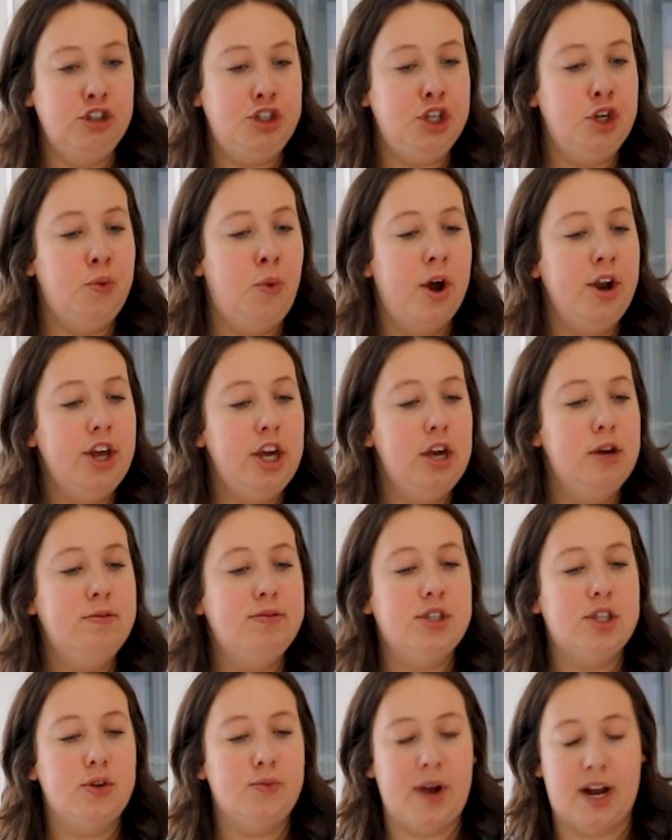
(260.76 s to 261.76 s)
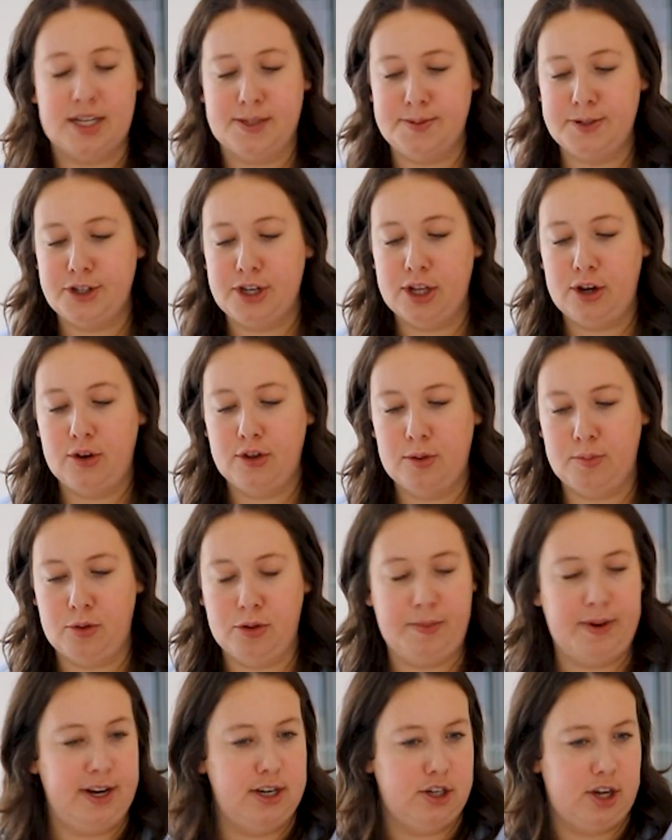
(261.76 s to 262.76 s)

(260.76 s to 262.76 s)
Do you want to use the raspberry jelly or the blueberry